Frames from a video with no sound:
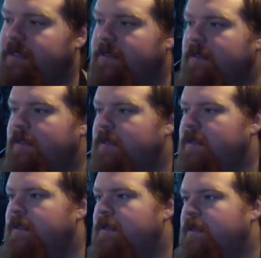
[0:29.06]
it.
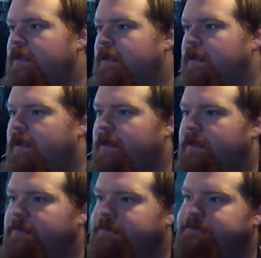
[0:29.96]

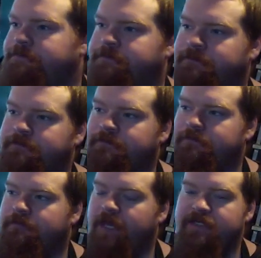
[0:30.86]
Um,
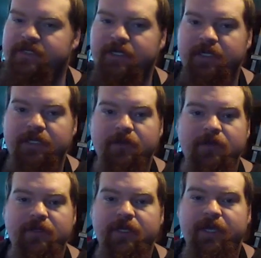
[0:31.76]
basically, the
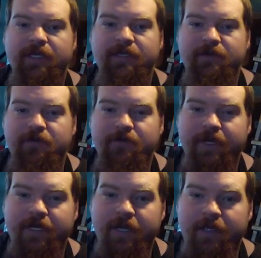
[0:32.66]
only thing I need to do
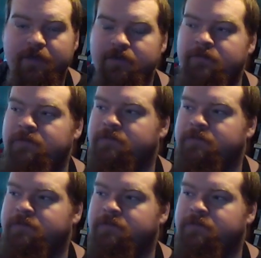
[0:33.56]
right now,